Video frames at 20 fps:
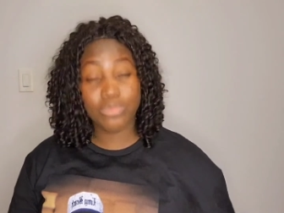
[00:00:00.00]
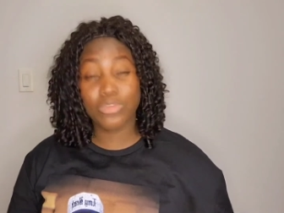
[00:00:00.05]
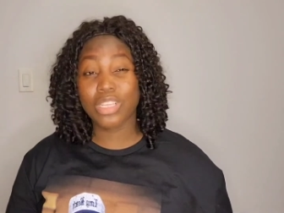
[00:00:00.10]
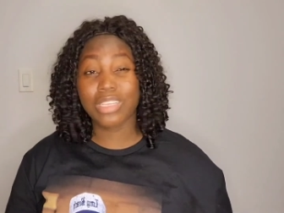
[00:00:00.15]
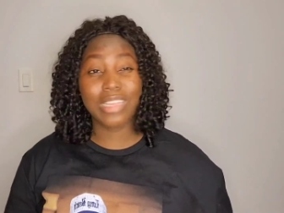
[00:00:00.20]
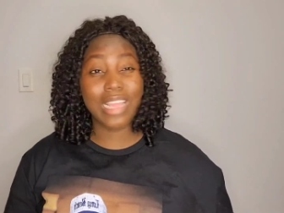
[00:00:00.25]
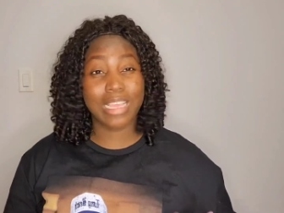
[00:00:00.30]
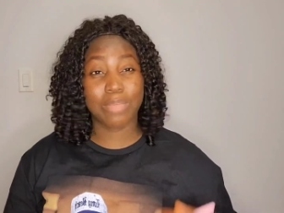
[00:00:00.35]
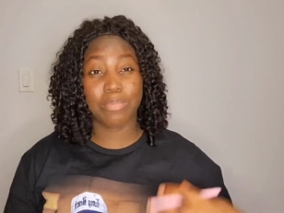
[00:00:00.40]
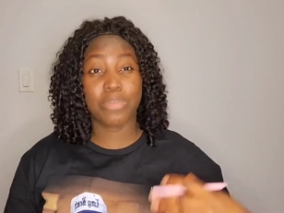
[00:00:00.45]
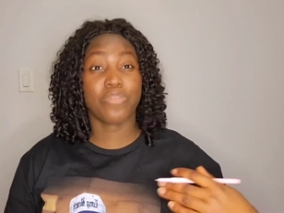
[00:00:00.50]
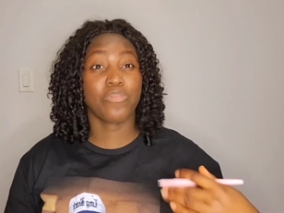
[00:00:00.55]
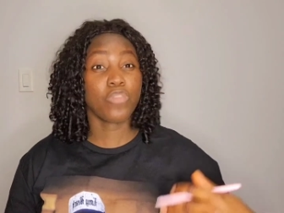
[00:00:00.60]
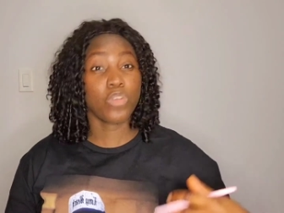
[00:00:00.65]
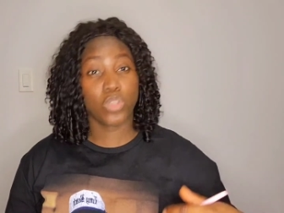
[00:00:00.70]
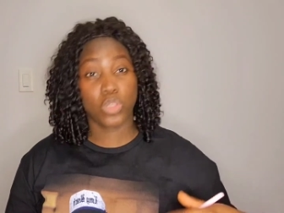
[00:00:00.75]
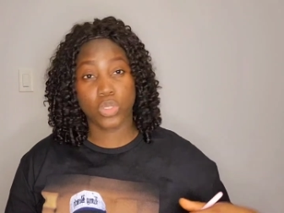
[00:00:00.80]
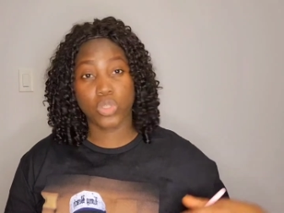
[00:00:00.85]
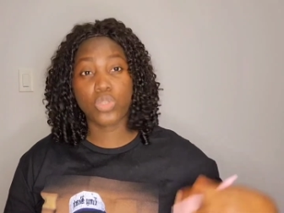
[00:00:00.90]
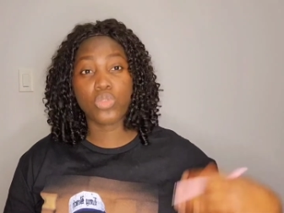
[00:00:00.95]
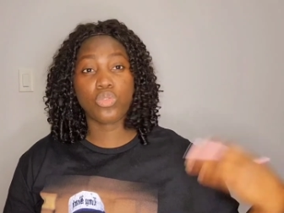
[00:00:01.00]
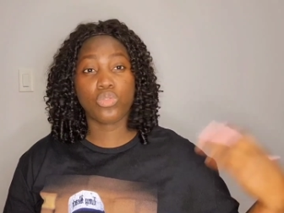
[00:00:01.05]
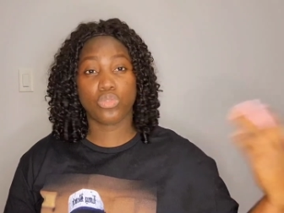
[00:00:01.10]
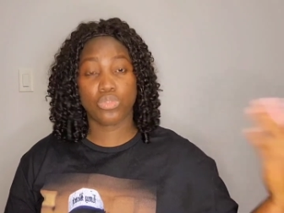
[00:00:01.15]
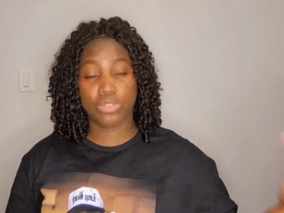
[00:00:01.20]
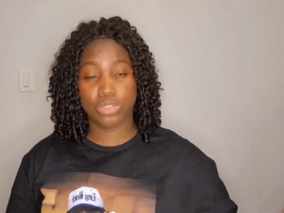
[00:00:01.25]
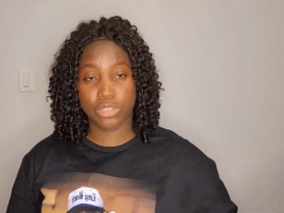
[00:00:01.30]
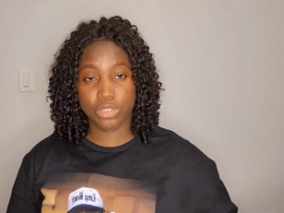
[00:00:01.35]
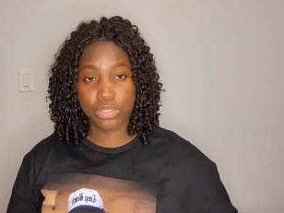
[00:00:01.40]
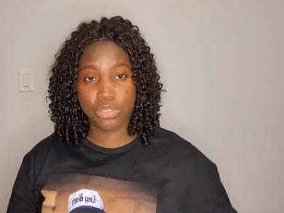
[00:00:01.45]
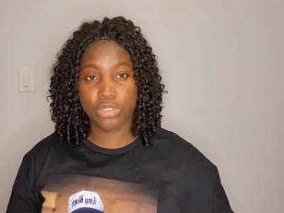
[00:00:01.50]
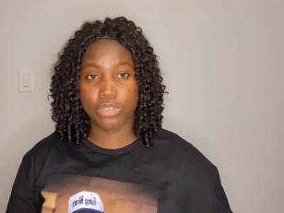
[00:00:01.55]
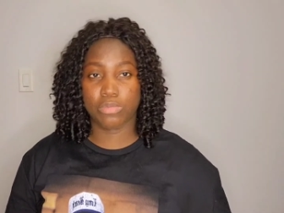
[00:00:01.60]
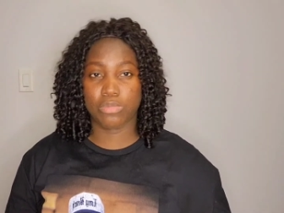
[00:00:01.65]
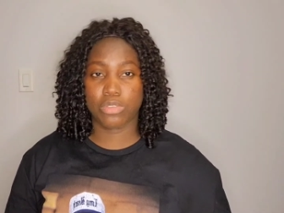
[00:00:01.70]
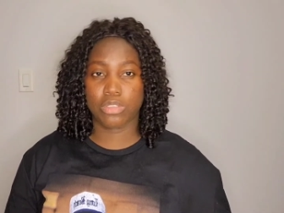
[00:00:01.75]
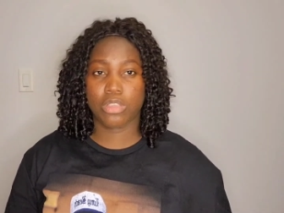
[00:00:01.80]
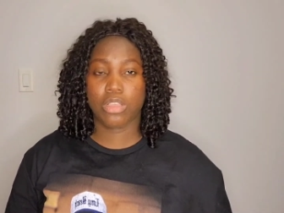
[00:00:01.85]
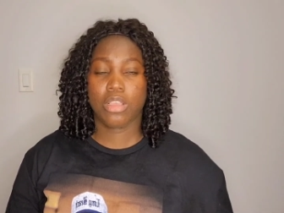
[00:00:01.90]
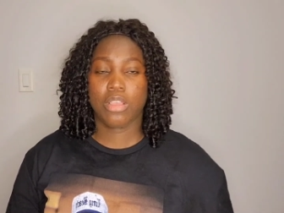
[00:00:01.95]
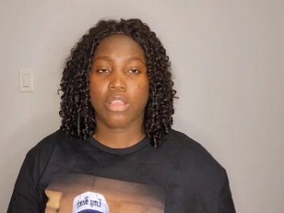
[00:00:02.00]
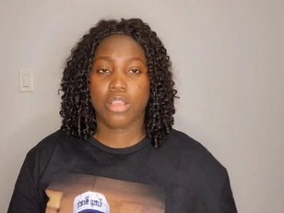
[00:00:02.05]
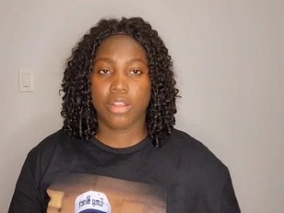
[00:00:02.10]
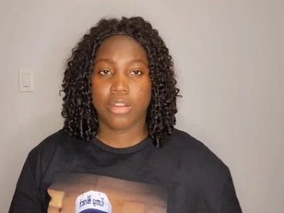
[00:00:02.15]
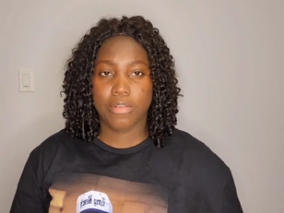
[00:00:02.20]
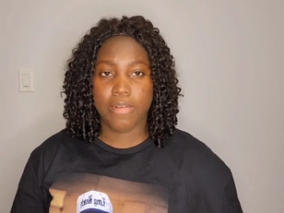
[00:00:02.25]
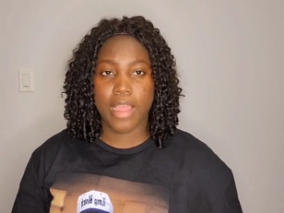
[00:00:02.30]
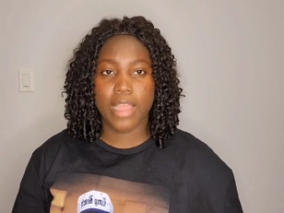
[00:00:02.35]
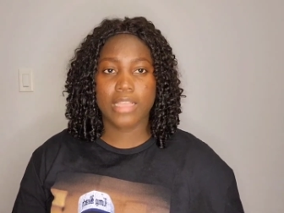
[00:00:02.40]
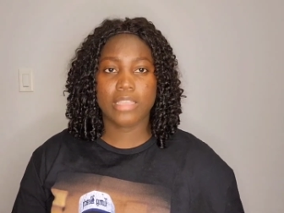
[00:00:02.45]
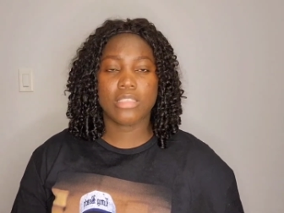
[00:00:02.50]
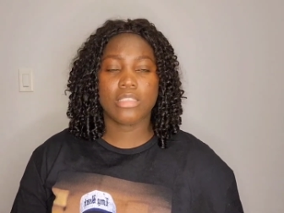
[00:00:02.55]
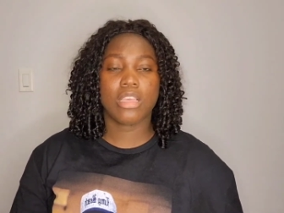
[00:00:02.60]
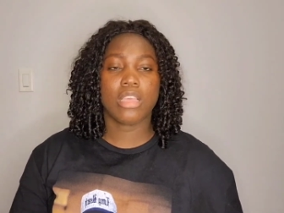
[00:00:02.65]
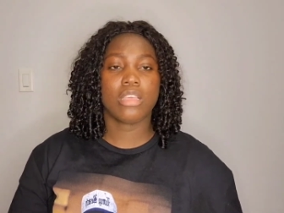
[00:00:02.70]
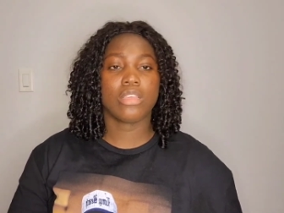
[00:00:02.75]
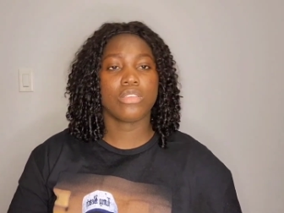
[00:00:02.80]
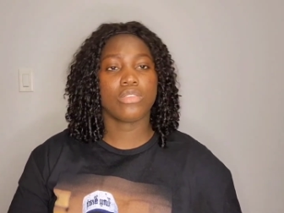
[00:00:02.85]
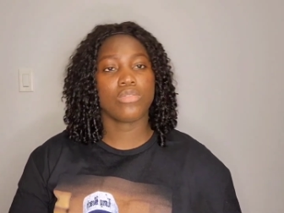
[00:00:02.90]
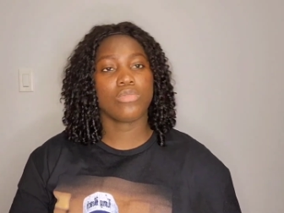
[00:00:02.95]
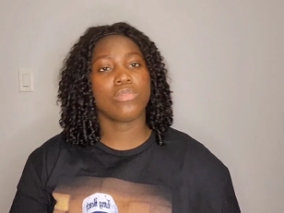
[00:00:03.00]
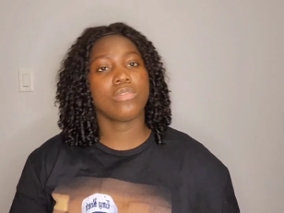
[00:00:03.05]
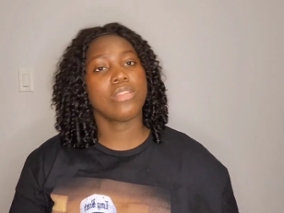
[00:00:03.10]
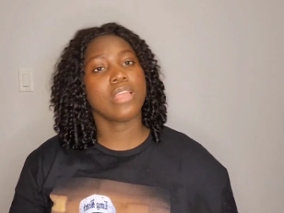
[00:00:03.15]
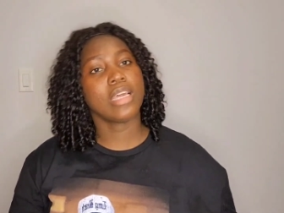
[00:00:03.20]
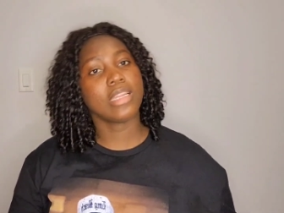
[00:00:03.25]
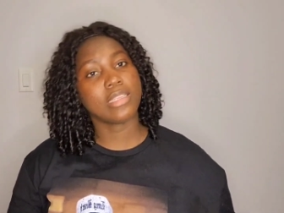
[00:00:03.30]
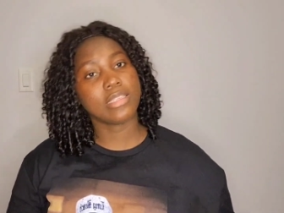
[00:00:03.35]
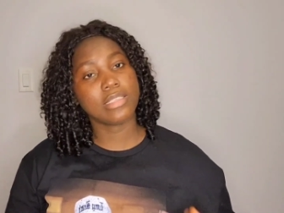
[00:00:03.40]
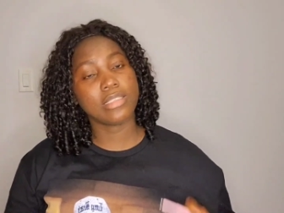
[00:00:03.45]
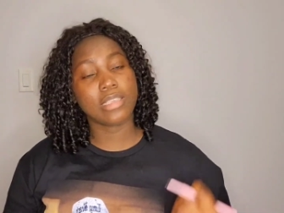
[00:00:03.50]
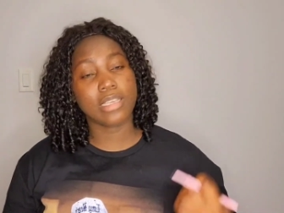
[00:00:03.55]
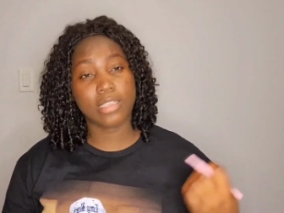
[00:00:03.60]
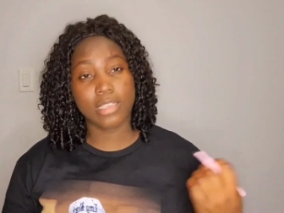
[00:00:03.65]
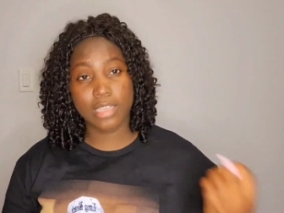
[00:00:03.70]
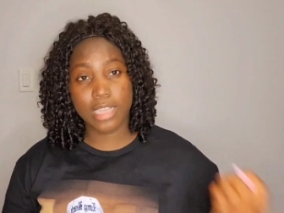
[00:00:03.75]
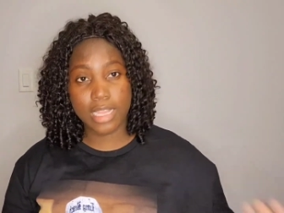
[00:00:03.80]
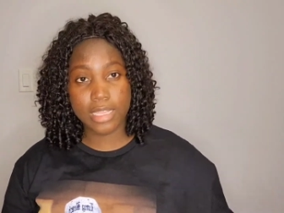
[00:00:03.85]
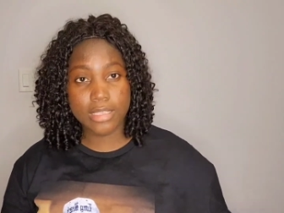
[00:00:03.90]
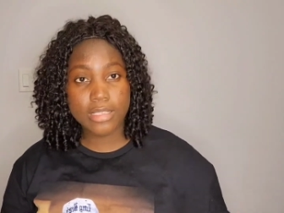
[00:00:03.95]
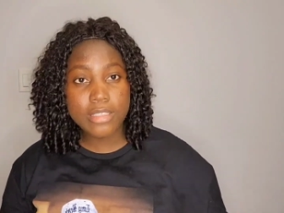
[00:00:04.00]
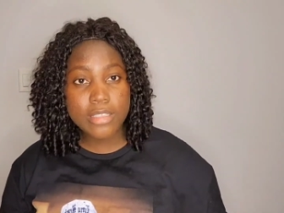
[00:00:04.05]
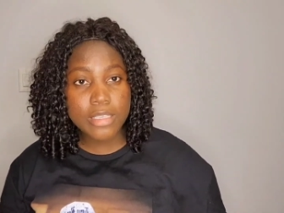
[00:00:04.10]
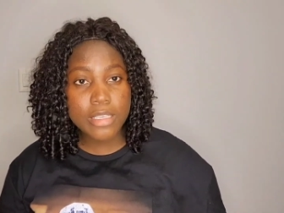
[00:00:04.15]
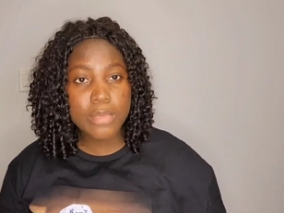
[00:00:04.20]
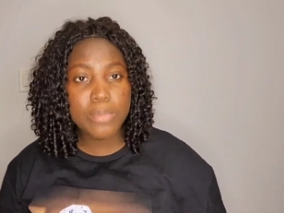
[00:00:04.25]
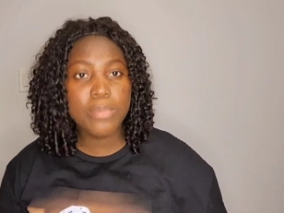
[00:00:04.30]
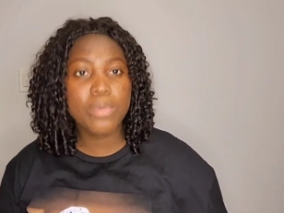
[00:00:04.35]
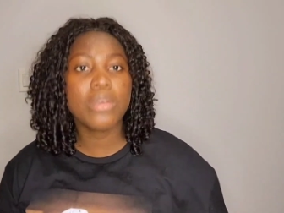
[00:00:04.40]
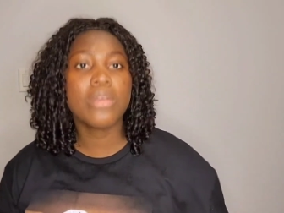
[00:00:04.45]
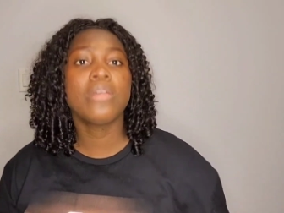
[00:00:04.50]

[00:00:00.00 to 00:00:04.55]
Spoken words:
like before your school resumes, right? So that is another tip.